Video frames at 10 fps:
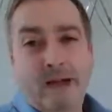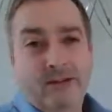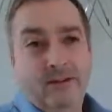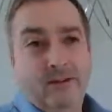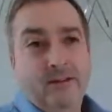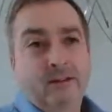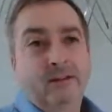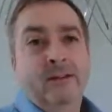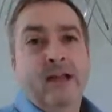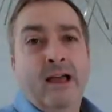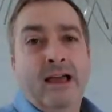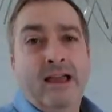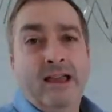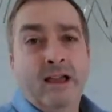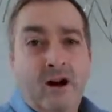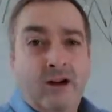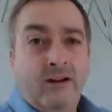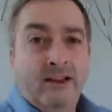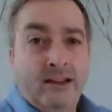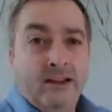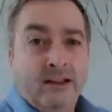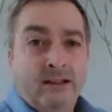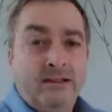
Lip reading: method, A.R.E.